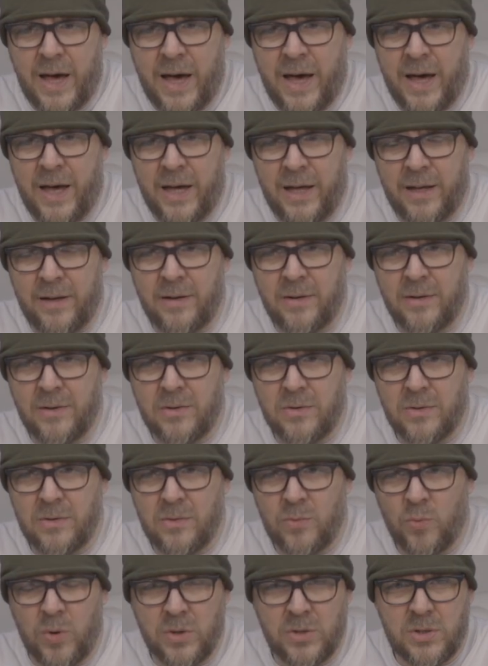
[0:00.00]
and
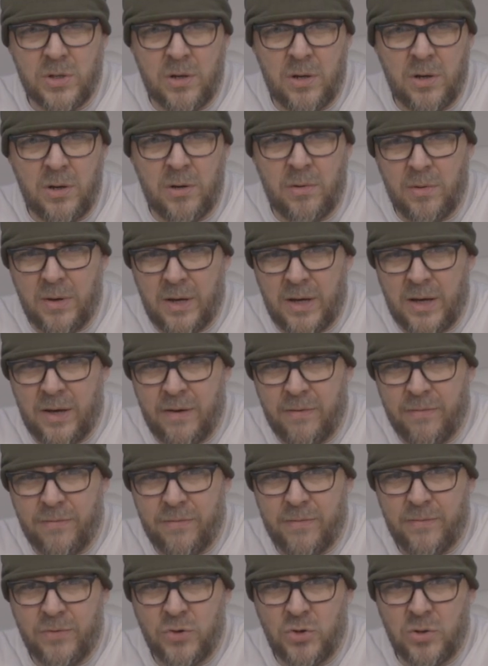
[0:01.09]
what to do if